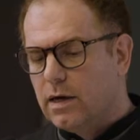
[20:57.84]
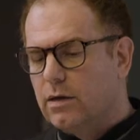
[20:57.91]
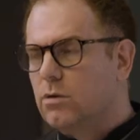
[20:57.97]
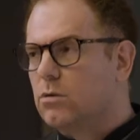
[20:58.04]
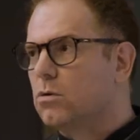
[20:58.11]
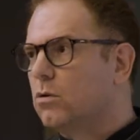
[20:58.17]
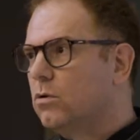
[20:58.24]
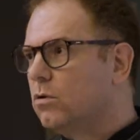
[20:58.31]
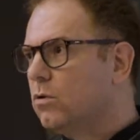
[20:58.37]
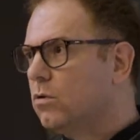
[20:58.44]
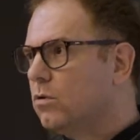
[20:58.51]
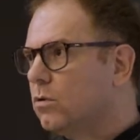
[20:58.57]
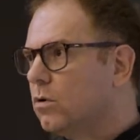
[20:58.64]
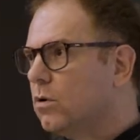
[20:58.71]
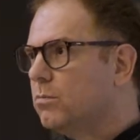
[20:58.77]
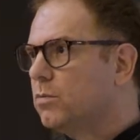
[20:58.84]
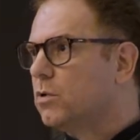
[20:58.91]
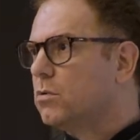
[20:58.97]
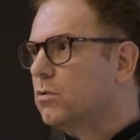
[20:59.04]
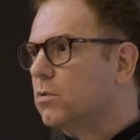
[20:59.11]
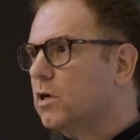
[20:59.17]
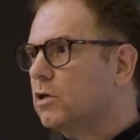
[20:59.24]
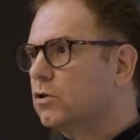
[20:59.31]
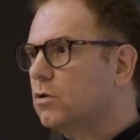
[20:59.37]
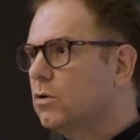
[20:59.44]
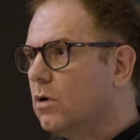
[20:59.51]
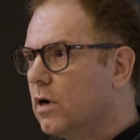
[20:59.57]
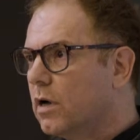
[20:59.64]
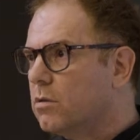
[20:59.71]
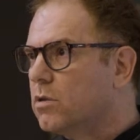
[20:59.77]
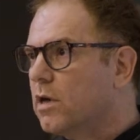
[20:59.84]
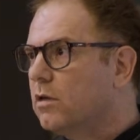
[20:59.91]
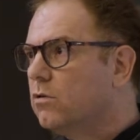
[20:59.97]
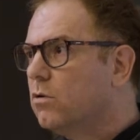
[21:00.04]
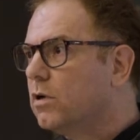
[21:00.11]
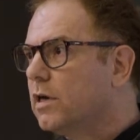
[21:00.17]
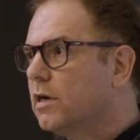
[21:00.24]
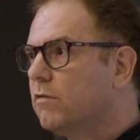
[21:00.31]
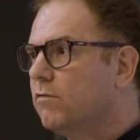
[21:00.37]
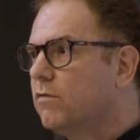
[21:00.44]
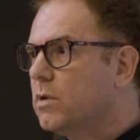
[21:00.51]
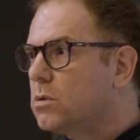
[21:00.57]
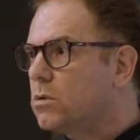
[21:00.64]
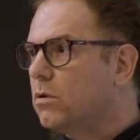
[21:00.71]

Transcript: you compute the ratio, and then you give this,